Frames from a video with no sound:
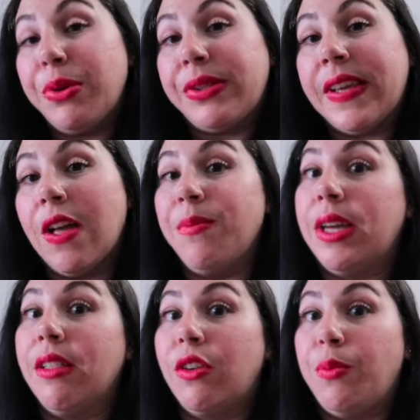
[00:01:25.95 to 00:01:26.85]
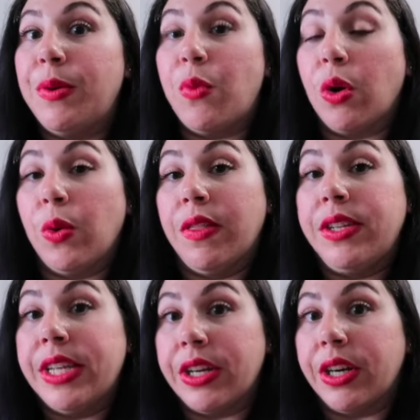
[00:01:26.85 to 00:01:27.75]
Boots help me a little bit more
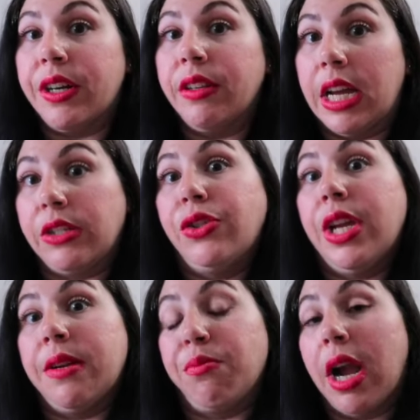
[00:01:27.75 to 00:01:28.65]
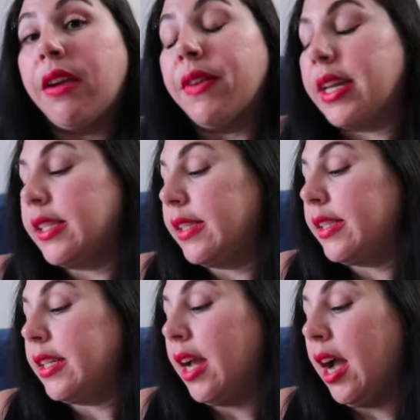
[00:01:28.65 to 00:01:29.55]
with dinner, lunch, and breakfast.